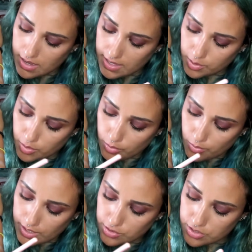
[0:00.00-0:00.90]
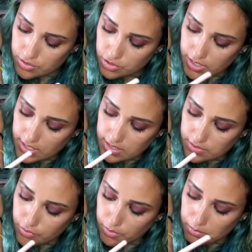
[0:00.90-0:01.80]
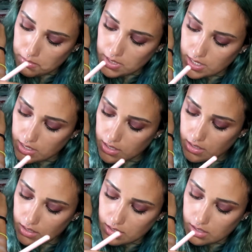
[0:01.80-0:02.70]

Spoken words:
and correction shades for me.